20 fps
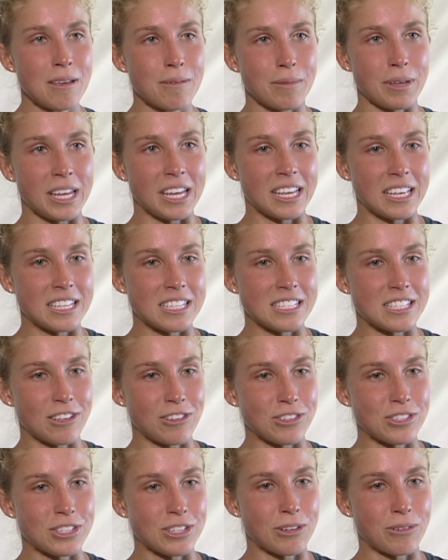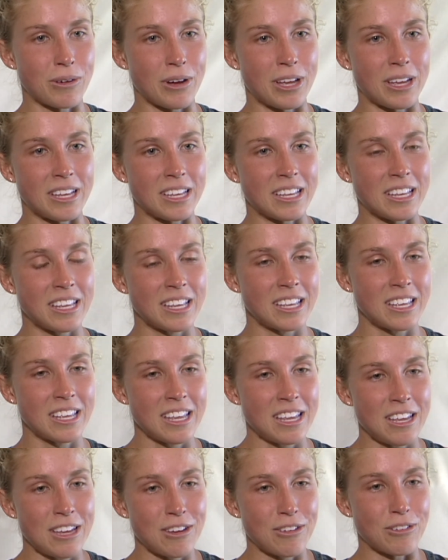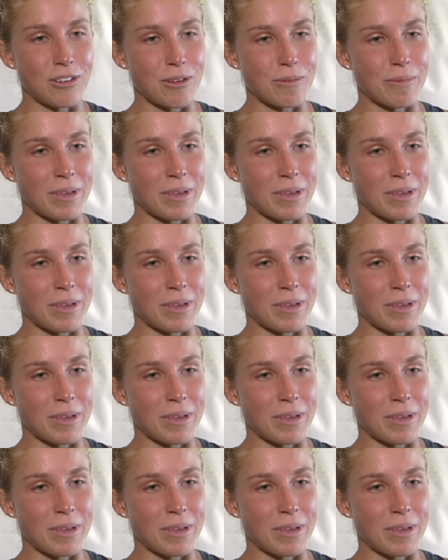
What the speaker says: because those are what